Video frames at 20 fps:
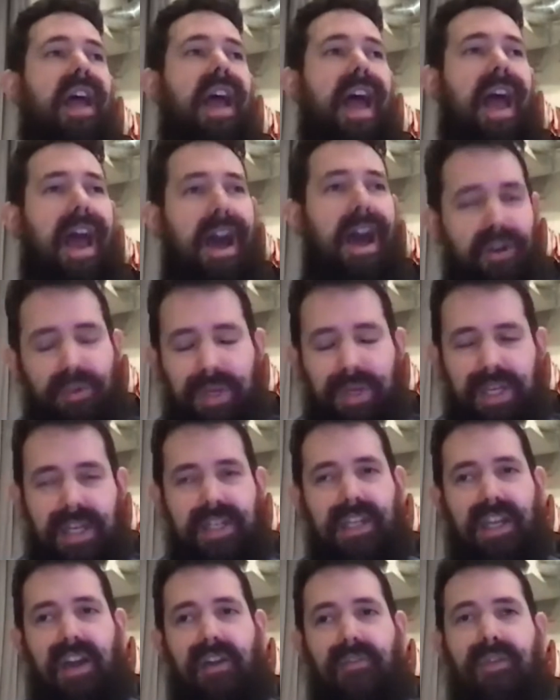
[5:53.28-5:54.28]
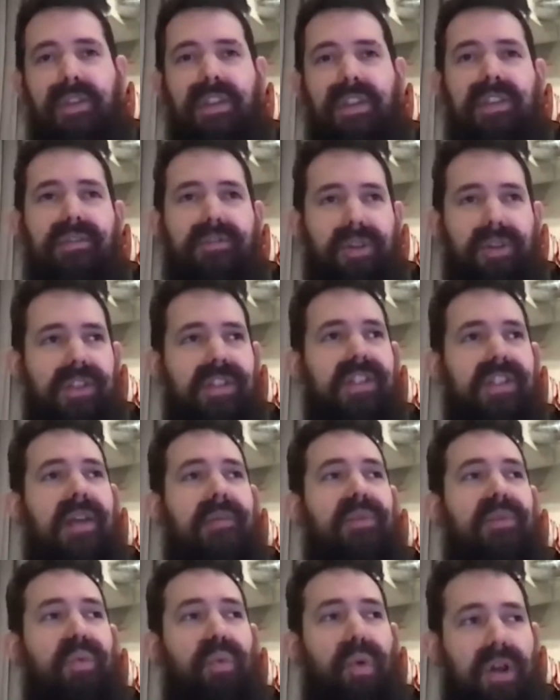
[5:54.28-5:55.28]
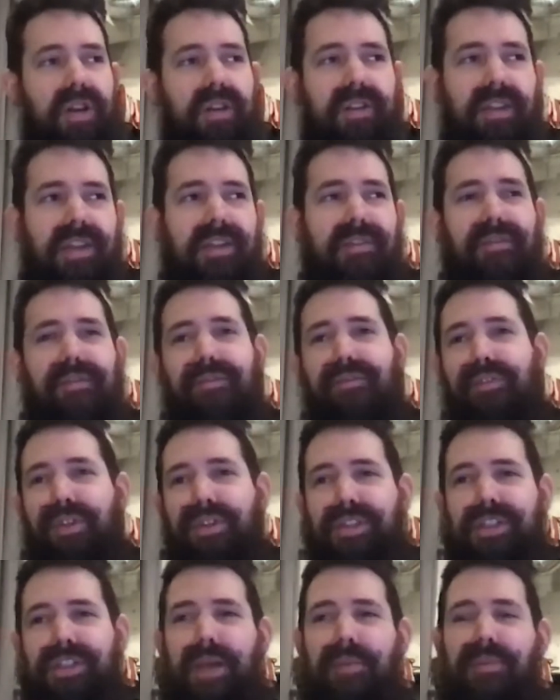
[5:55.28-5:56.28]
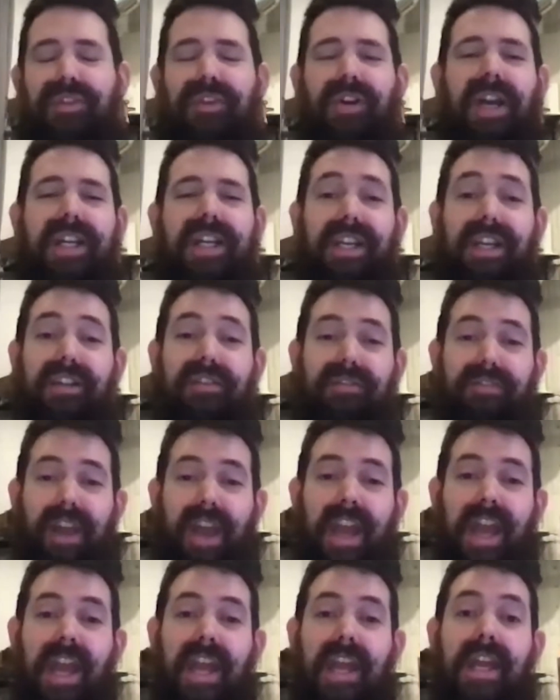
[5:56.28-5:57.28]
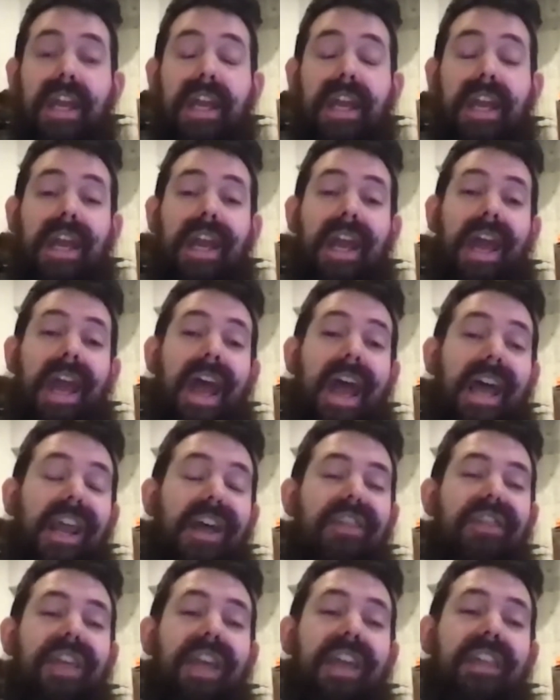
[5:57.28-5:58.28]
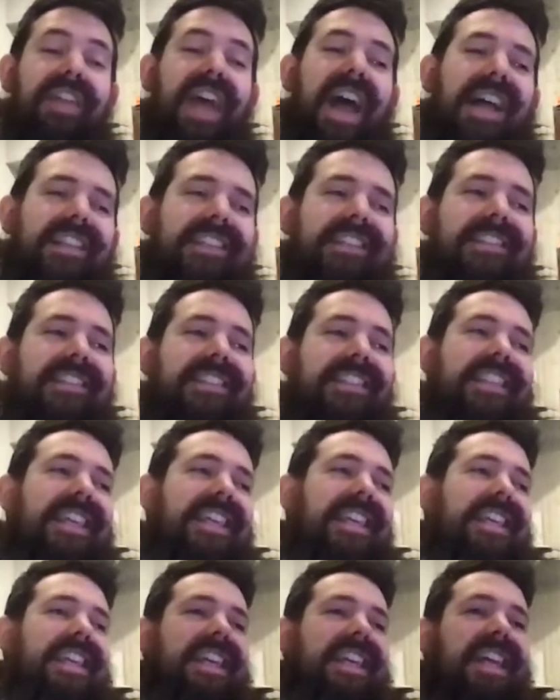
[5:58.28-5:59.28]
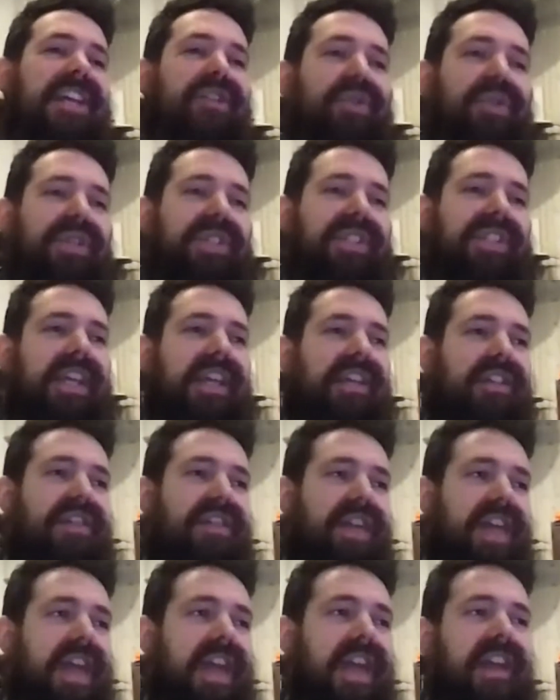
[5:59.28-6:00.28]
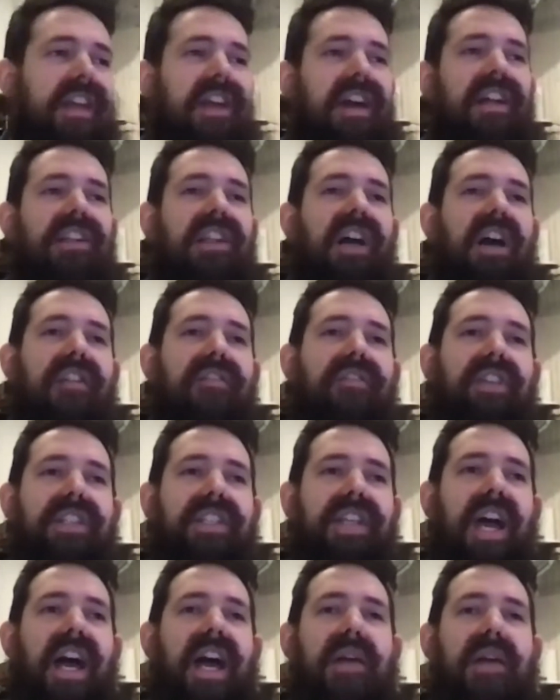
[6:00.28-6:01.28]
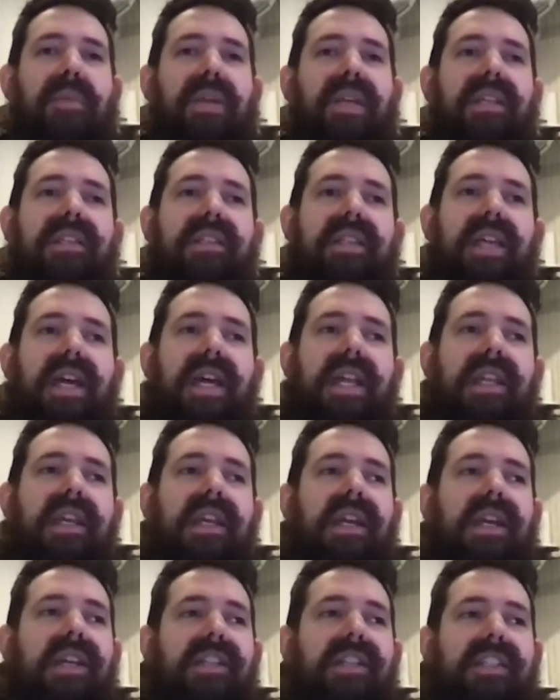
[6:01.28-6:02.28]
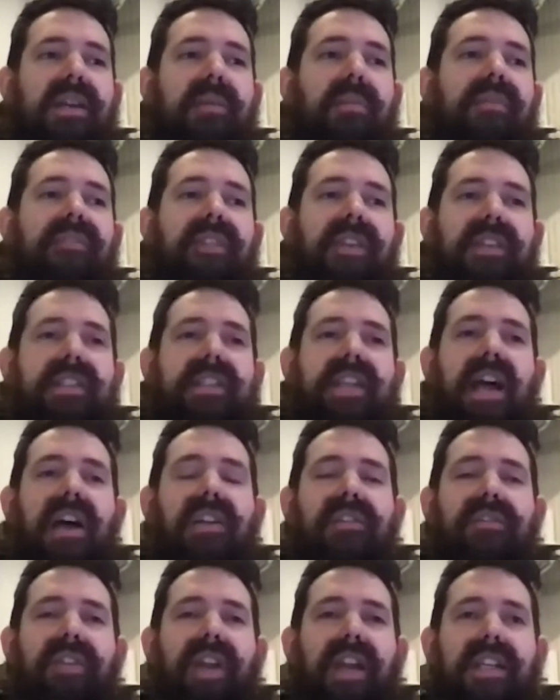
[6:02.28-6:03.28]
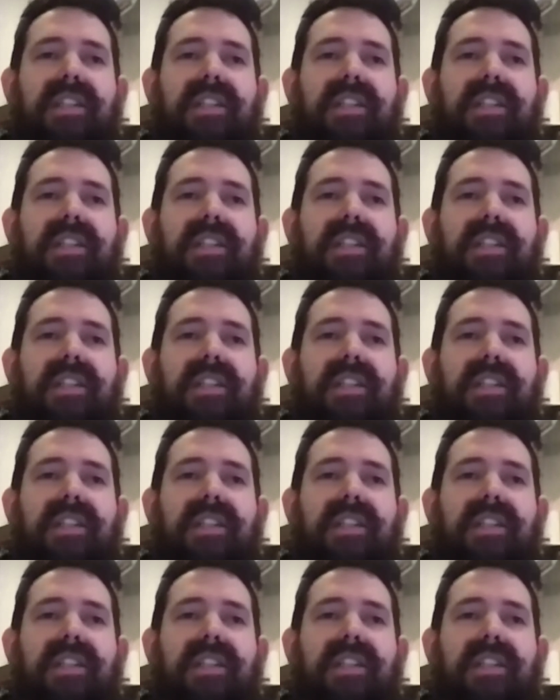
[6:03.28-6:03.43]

how do we need to cover these footsteps? What are the footsteps trying to convey? And I think that's the interesting thing a lot of the time, is that some of these sound effects